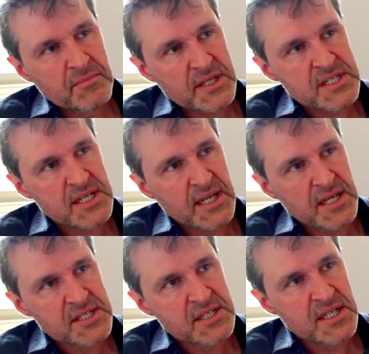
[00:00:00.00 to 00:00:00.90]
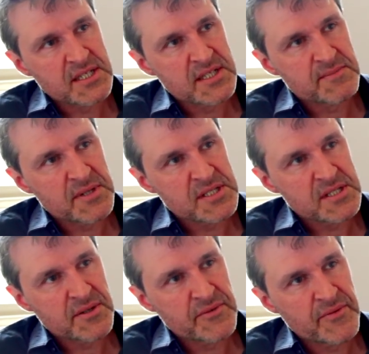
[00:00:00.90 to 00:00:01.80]
practicing artist in that sense, but he's a
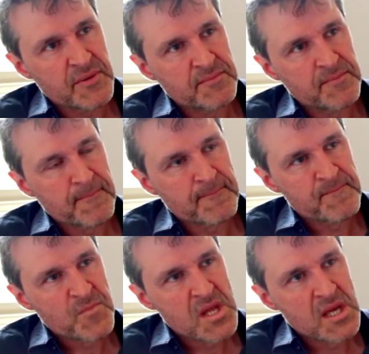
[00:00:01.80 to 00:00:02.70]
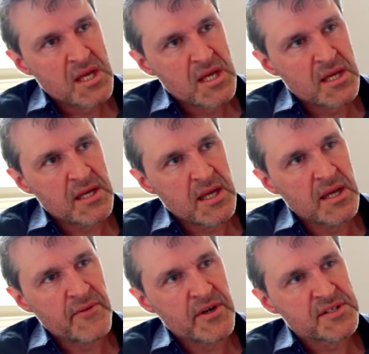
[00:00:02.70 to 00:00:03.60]
sort of
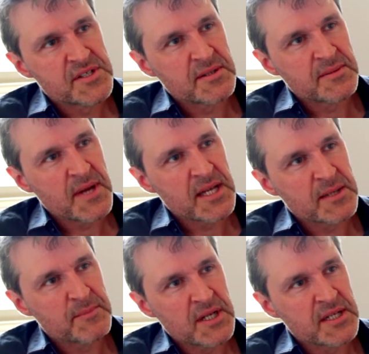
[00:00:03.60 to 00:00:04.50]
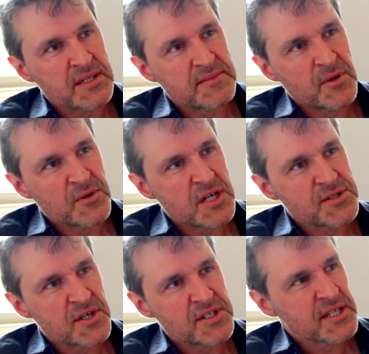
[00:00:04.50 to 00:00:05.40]
yeah, very interesting man, completely
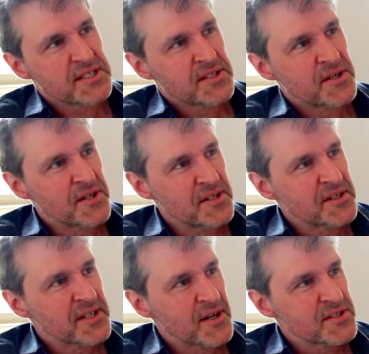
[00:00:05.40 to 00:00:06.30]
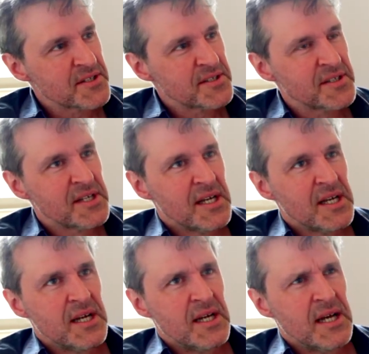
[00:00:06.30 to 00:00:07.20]
autodidact kind of character,
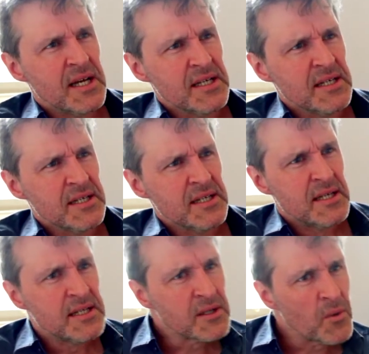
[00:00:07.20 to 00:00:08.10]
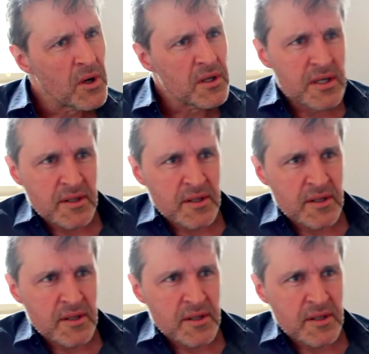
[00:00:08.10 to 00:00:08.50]
quite